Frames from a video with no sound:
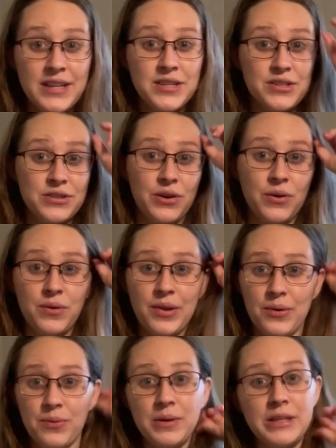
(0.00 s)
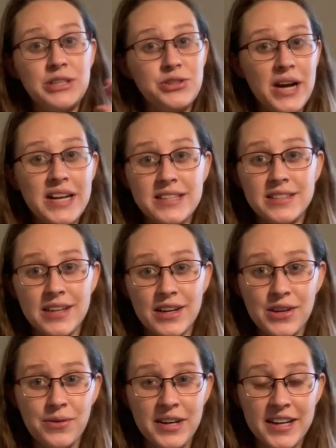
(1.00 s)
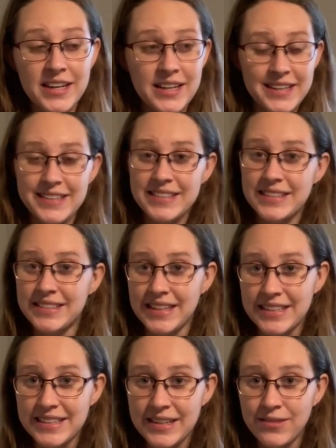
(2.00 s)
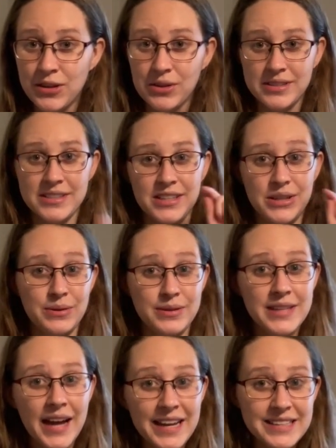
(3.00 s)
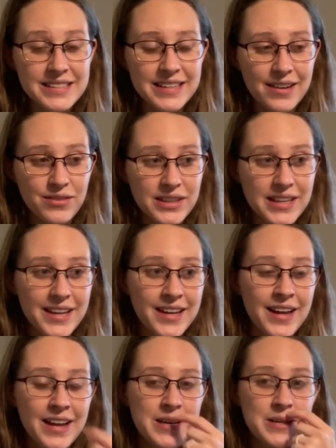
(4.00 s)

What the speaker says: So they're really trying to suck you in. It's addictive. They'll send you texts and everything.